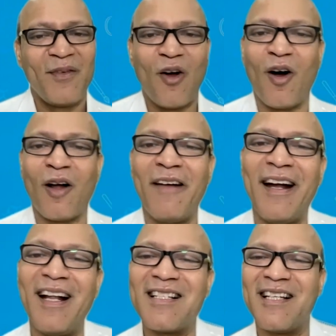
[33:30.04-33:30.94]
Or
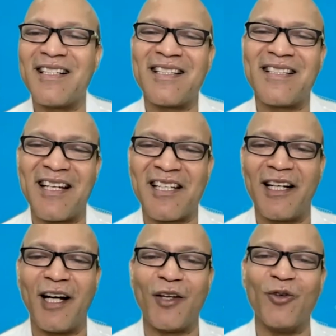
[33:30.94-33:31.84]
Wednesday is the
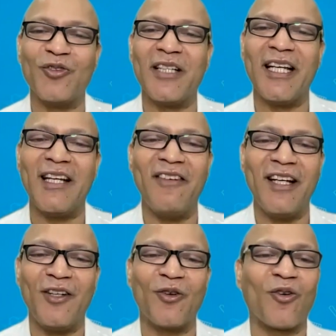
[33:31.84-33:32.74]
session and Tuesday
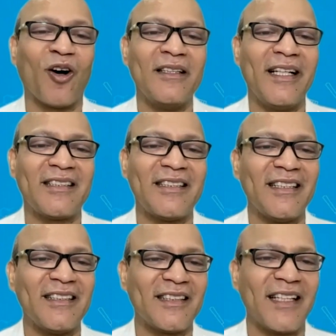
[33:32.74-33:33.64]
evening you call the
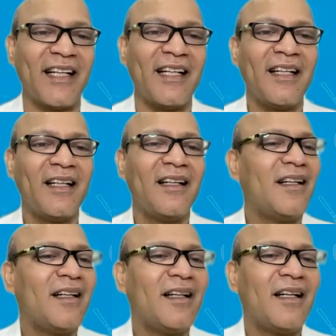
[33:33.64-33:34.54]
AC and say,
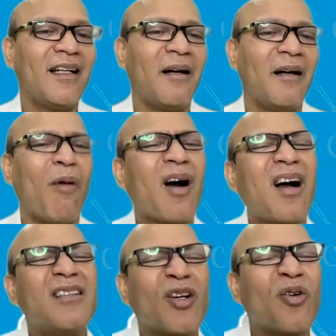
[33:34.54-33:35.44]

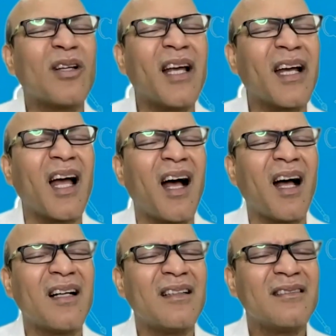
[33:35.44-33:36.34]
mock ka jarurat hai
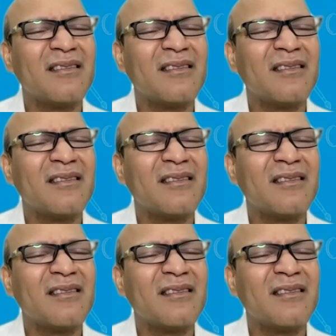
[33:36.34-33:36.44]
kya?